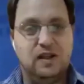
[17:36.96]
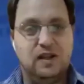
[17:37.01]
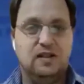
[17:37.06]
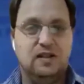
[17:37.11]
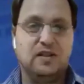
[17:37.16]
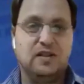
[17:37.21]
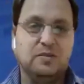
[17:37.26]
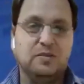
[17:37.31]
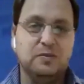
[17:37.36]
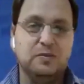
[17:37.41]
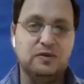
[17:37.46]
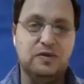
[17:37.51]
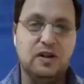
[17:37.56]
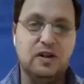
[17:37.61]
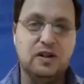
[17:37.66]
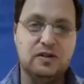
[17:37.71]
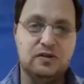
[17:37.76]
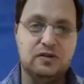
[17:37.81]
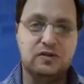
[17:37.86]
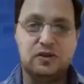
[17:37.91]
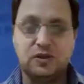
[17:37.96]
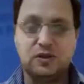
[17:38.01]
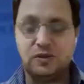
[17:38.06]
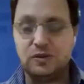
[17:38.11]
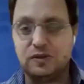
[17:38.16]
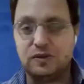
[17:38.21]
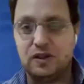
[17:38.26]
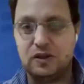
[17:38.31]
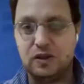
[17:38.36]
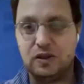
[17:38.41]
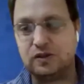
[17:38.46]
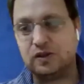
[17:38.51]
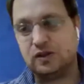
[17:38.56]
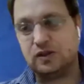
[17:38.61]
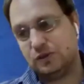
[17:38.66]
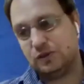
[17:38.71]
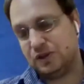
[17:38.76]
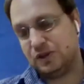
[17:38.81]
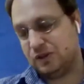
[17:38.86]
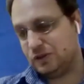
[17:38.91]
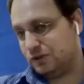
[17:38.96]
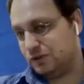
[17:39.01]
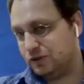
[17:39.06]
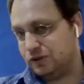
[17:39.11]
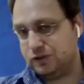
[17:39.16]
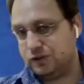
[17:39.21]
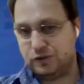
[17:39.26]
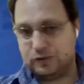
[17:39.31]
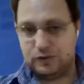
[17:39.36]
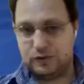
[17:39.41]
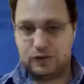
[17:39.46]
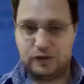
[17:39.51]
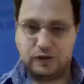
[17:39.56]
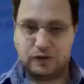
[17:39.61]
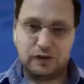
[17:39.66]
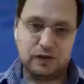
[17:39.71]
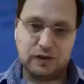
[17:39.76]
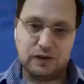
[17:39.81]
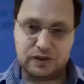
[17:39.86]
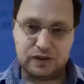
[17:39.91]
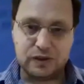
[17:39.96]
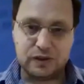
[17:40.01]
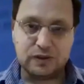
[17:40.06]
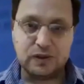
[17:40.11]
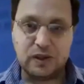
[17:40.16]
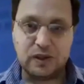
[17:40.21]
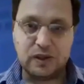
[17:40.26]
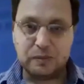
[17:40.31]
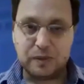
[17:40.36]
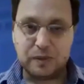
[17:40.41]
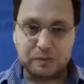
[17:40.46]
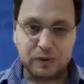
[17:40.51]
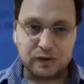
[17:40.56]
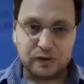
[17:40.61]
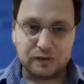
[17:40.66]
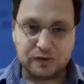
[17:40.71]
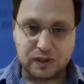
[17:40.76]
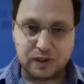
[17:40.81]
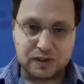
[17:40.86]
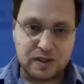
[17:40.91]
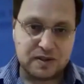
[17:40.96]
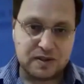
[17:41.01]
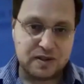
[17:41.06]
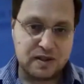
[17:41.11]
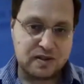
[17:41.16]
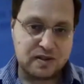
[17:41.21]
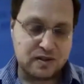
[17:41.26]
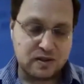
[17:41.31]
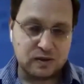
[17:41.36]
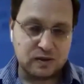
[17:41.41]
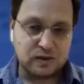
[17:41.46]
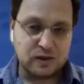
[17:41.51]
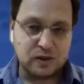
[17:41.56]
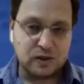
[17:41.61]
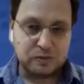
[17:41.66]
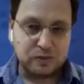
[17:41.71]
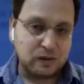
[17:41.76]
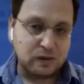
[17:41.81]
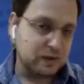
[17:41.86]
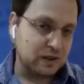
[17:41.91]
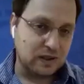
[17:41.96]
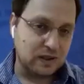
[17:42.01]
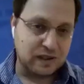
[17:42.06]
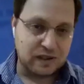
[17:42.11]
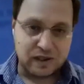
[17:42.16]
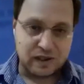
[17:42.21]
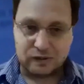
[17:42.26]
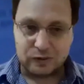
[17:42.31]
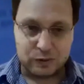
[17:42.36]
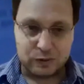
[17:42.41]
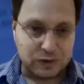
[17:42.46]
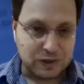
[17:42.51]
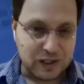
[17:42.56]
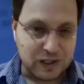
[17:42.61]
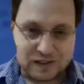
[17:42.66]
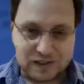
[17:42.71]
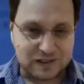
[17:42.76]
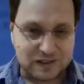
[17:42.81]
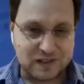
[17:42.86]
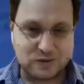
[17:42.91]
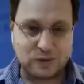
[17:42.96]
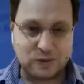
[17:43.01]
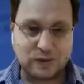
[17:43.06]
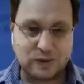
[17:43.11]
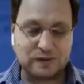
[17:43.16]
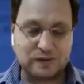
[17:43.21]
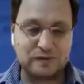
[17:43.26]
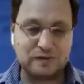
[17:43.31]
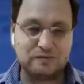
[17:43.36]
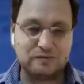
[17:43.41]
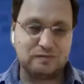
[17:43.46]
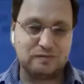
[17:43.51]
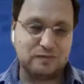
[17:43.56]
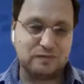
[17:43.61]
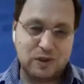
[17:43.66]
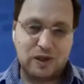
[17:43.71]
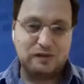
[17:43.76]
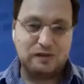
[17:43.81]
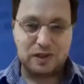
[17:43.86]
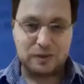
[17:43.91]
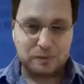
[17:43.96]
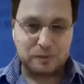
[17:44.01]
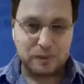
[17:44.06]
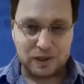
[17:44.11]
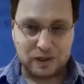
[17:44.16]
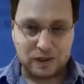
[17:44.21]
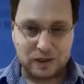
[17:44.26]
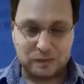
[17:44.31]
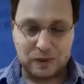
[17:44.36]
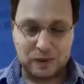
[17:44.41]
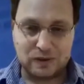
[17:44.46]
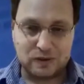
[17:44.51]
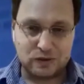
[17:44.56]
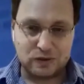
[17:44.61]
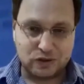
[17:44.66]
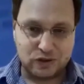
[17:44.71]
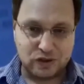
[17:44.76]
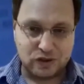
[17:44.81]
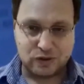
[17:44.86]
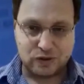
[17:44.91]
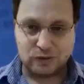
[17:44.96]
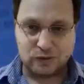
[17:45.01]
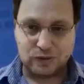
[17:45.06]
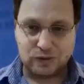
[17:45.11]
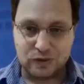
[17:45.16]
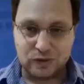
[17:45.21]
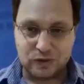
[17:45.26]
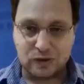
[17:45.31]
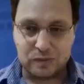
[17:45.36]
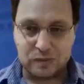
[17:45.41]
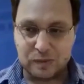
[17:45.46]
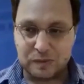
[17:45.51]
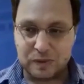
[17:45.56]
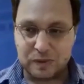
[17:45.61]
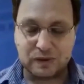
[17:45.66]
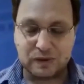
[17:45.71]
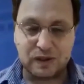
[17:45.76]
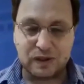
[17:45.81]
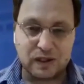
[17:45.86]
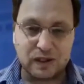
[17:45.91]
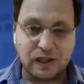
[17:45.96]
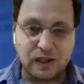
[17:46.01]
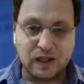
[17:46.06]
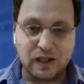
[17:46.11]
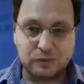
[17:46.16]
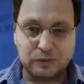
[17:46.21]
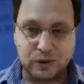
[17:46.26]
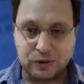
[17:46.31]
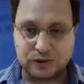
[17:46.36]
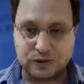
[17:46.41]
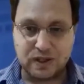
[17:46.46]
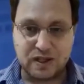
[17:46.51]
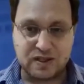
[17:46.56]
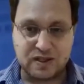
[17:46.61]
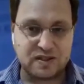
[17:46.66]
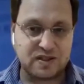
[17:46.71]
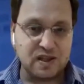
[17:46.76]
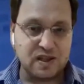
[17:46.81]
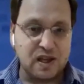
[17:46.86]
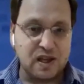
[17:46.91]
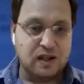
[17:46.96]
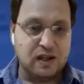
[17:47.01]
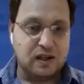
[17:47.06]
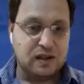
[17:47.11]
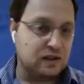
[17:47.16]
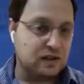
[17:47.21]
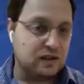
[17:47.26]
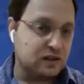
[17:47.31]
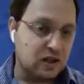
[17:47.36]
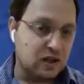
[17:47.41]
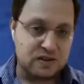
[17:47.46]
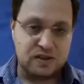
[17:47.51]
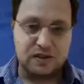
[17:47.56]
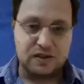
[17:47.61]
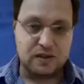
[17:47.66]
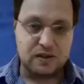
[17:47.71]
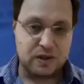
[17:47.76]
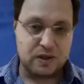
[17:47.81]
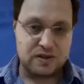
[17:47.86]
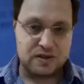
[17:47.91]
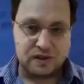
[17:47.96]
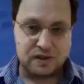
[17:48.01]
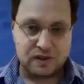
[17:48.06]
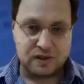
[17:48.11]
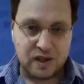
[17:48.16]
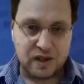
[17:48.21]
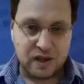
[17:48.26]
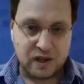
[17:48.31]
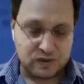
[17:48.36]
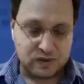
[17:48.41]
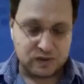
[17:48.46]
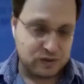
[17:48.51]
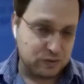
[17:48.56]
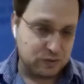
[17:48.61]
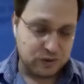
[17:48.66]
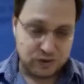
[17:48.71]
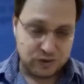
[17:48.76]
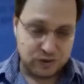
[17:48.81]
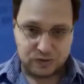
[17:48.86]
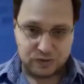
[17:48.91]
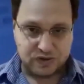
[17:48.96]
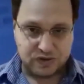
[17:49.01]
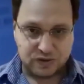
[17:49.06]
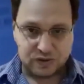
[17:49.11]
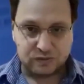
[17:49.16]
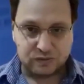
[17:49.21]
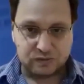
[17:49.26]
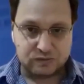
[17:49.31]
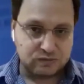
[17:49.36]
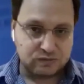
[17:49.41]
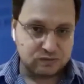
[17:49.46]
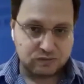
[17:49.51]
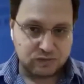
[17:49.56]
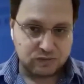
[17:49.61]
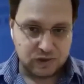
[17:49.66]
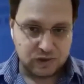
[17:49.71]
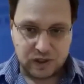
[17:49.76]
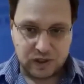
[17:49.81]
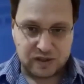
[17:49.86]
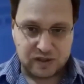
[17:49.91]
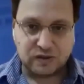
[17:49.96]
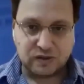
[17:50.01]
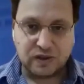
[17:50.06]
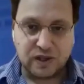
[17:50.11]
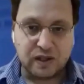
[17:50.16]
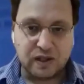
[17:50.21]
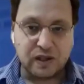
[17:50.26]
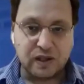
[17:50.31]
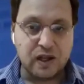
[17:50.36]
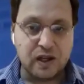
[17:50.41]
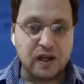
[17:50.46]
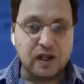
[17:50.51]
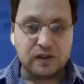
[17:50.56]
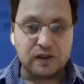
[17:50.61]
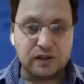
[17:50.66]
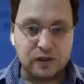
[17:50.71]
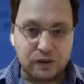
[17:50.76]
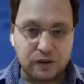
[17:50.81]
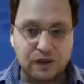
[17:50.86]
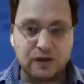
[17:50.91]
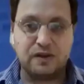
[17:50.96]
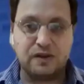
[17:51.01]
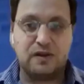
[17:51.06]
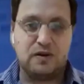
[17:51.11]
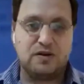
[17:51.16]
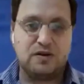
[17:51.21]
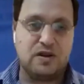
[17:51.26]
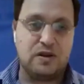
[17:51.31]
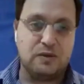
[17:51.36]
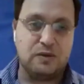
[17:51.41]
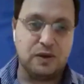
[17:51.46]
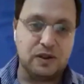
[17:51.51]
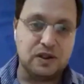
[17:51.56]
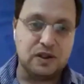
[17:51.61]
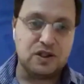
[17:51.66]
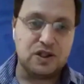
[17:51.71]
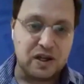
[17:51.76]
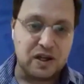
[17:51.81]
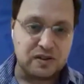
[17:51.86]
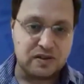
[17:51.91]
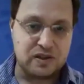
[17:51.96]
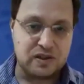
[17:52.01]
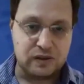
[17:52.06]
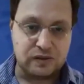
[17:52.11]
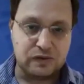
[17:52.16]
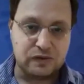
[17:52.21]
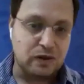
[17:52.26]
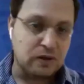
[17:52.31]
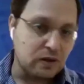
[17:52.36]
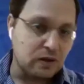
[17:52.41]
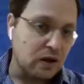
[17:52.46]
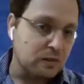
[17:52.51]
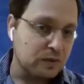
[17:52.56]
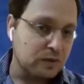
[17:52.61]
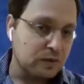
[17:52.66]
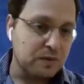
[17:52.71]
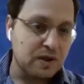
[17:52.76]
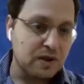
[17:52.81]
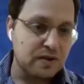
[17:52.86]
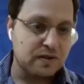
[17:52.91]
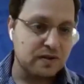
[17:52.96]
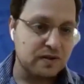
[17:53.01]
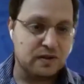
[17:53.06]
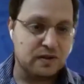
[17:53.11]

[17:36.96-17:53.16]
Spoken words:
let's move on to the local arena. You were also a member of the Knesset, so you probably, like everyone else in Israel, you have an opinion about the judicial reform, about the protests, the talks in the president's house, which resumed yesterday. Do you think there's a really chance here for a compromise?